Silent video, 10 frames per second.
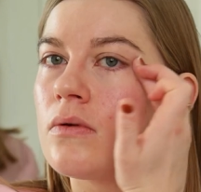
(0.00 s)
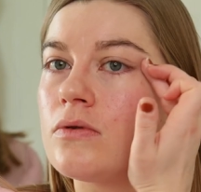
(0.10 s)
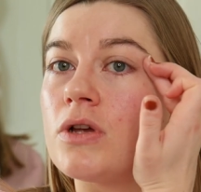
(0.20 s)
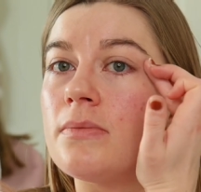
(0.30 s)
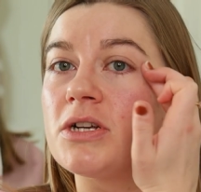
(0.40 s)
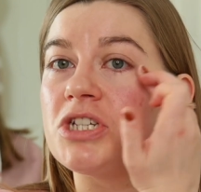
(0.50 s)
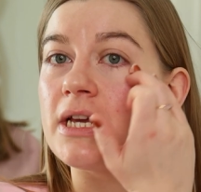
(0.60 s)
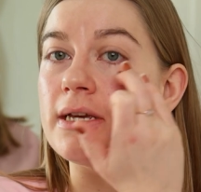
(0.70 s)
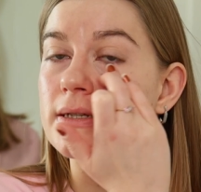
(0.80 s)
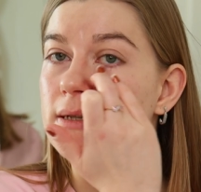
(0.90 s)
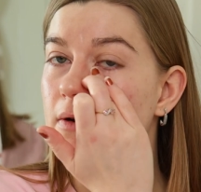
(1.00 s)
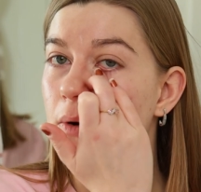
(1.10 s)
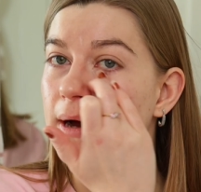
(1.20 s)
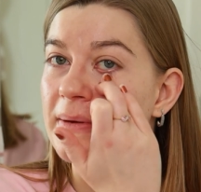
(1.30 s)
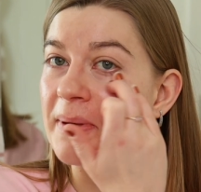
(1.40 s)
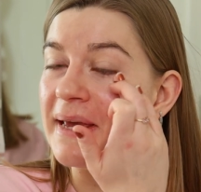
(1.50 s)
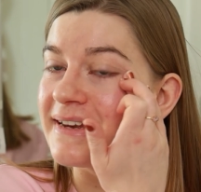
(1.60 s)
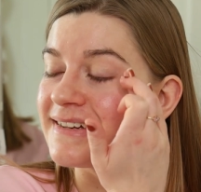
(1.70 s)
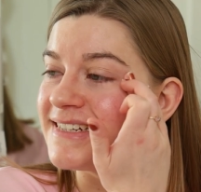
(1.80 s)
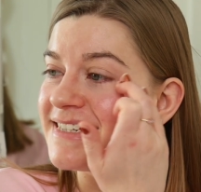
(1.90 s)
Also, my cheeks are quite
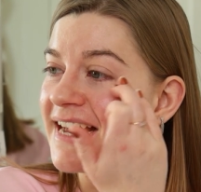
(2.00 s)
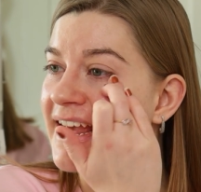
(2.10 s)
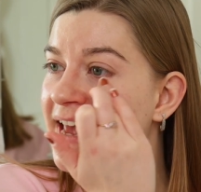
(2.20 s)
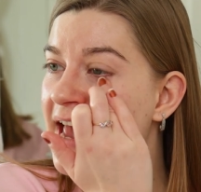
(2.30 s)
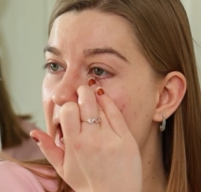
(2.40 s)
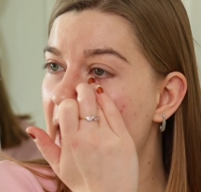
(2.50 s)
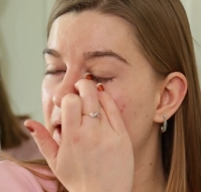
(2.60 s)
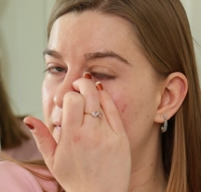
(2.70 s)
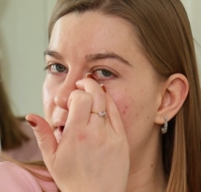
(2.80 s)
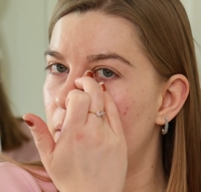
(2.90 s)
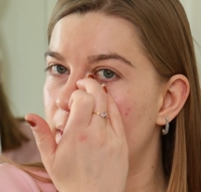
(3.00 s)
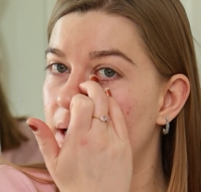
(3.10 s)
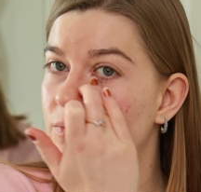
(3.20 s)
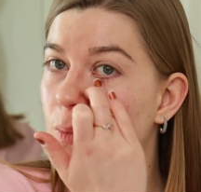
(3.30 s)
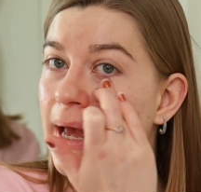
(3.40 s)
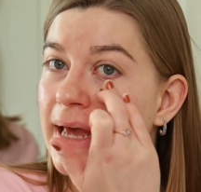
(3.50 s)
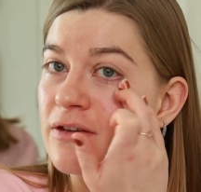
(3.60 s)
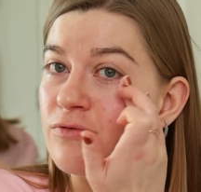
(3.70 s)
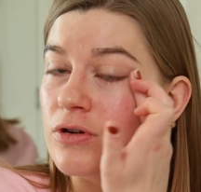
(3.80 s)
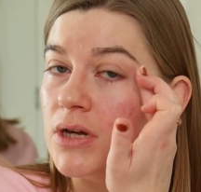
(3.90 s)
pink today, and I feel like when I wear
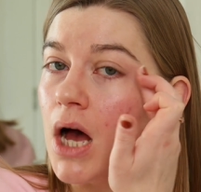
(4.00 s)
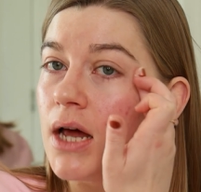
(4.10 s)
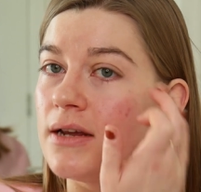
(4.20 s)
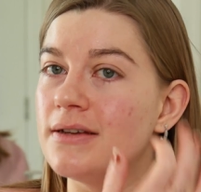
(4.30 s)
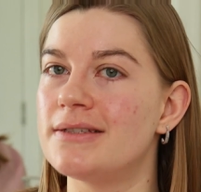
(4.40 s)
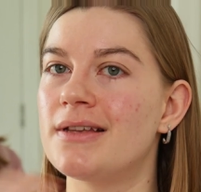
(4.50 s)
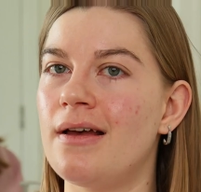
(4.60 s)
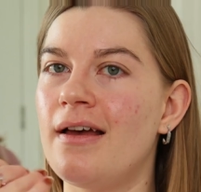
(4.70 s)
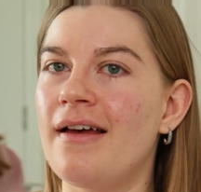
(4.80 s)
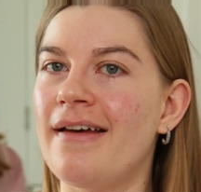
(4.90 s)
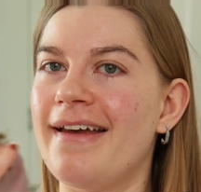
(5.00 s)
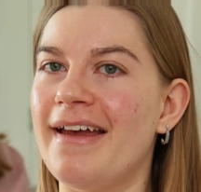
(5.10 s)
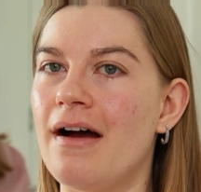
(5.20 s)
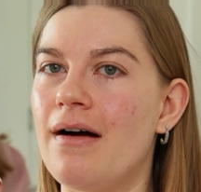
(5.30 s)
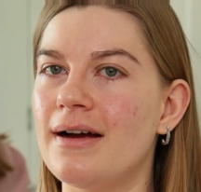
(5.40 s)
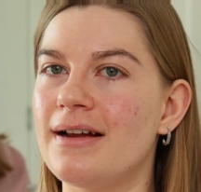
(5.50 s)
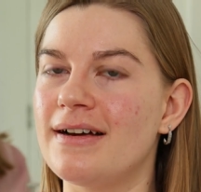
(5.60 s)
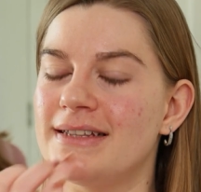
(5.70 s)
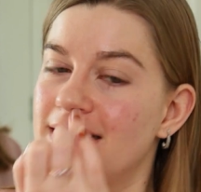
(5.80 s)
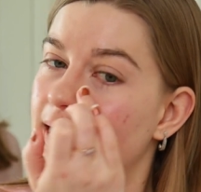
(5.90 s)
the wrong colours it
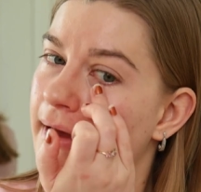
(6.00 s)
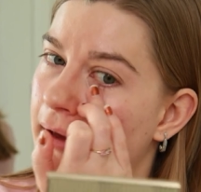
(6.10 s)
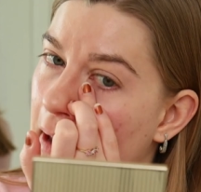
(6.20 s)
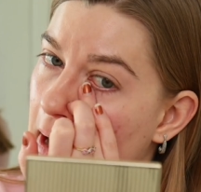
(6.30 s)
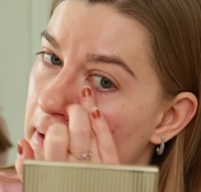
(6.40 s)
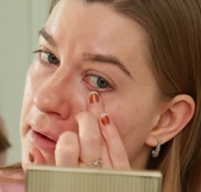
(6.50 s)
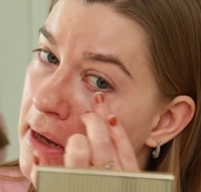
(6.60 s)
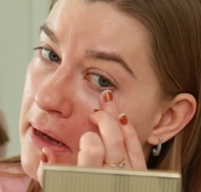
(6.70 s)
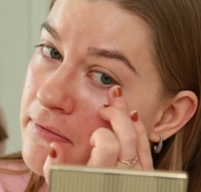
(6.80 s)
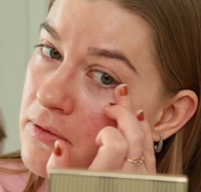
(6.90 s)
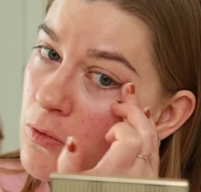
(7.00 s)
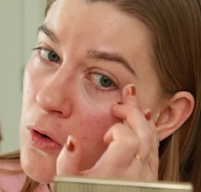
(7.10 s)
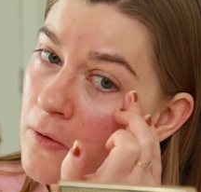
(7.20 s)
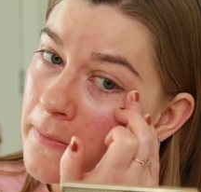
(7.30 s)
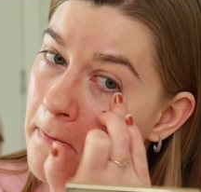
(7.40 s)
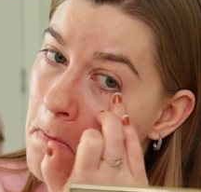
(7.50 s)
highlights it even more.